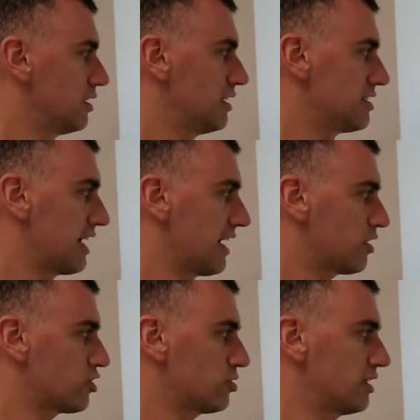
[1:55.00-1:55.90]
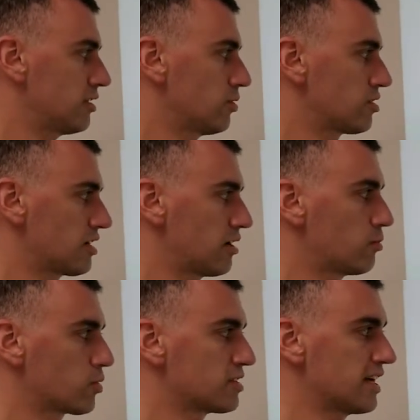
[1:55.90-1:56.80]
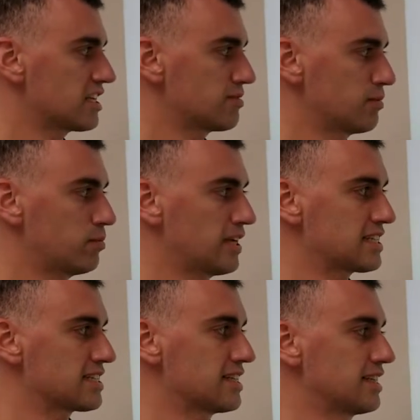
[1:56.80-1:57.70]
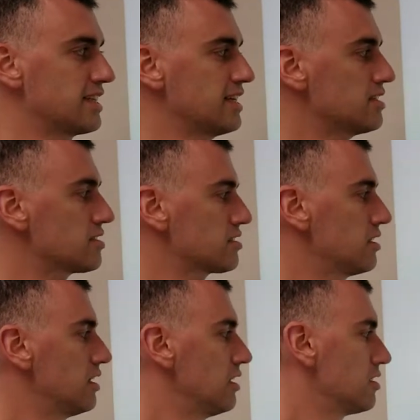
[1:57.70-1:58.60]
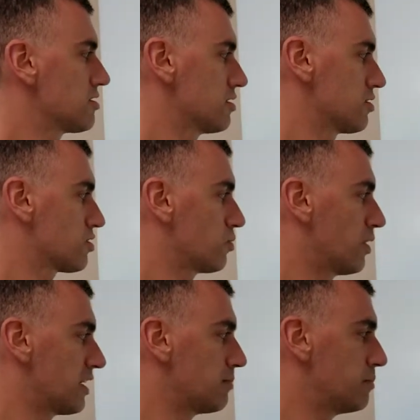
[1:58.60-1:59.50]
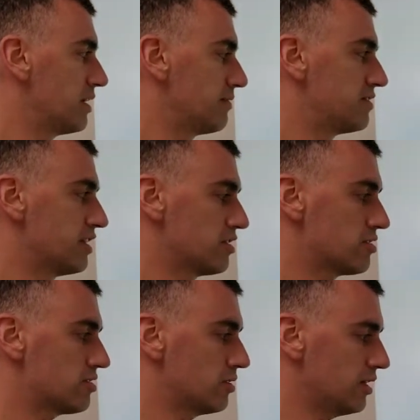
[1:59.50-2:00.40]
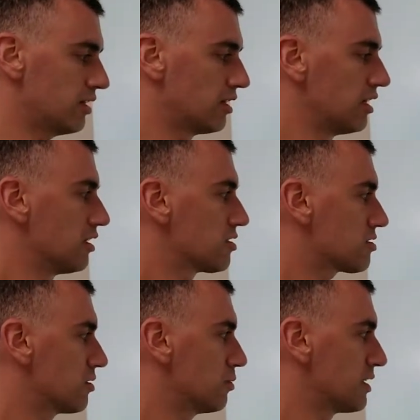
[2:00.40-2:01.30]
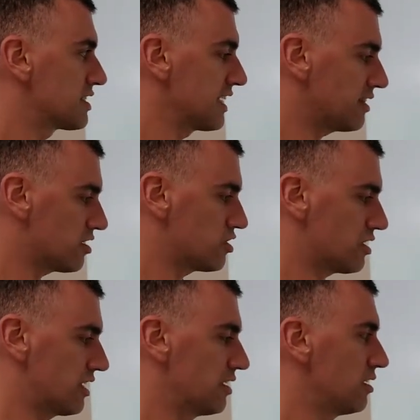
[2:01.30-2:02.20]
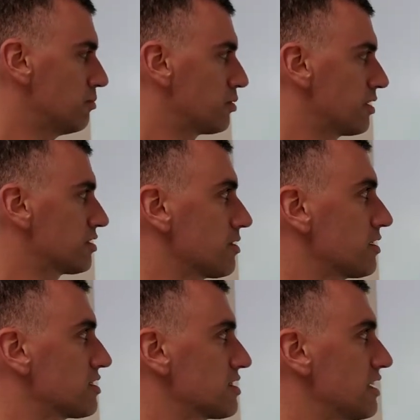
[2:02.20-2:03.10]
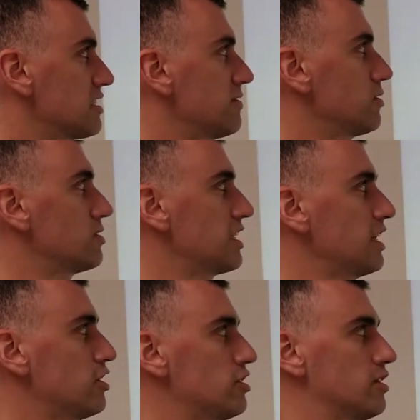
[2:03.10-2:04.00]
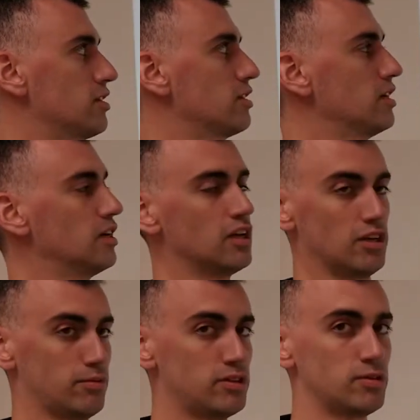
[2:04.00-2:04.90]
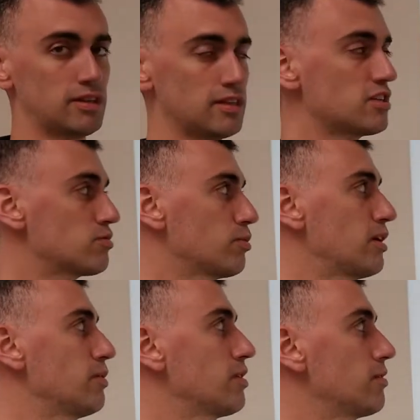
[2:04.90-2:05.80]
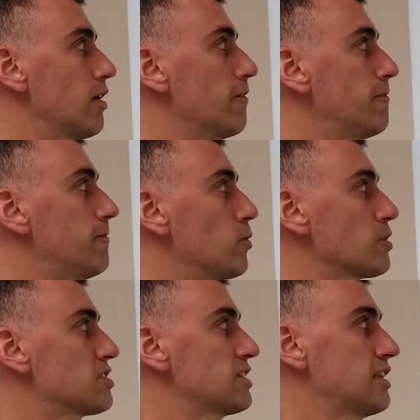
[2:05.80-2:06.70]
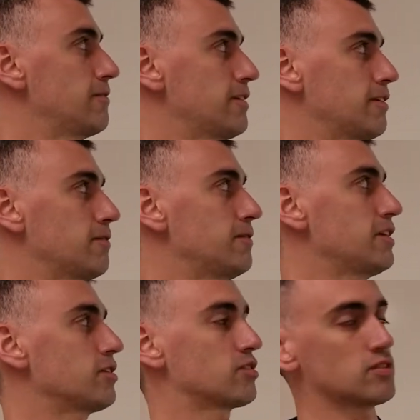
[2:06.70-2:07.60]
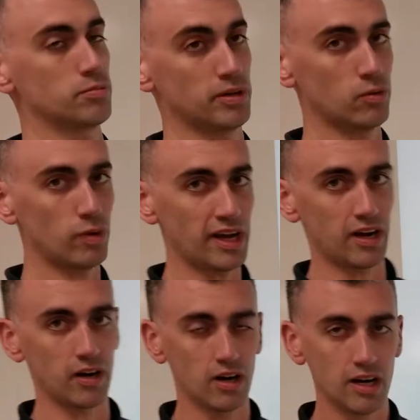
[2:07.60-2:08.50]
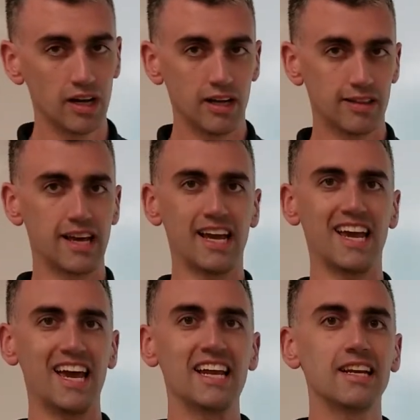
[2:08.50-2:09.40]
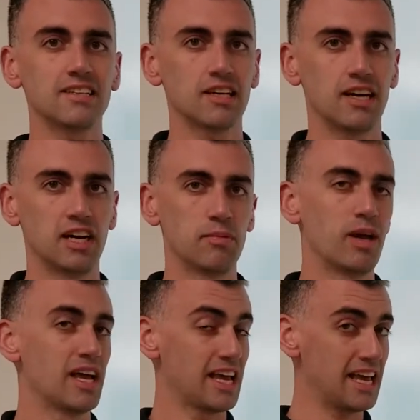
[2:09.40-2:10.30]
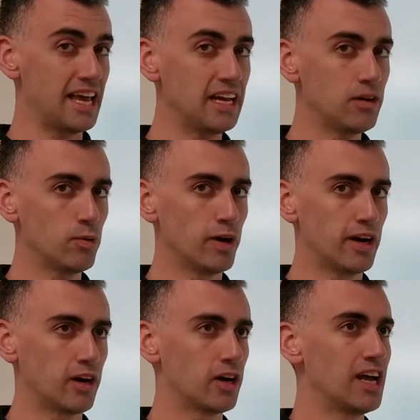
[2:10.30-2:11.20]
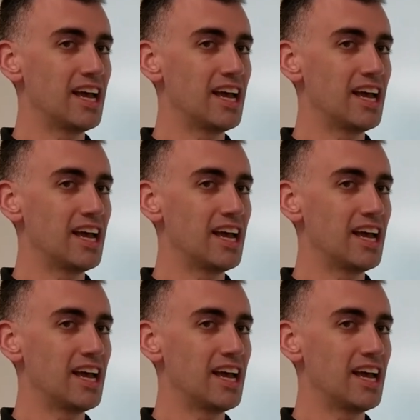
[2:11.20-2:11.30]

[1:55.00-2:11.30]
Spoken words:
is actually goes on more decimal places than this, so there's quite a bit of digits to it. So we take this giant number and to scientific notation. We do it this way with 4 significant figures. So be aware that anytime, anywhere,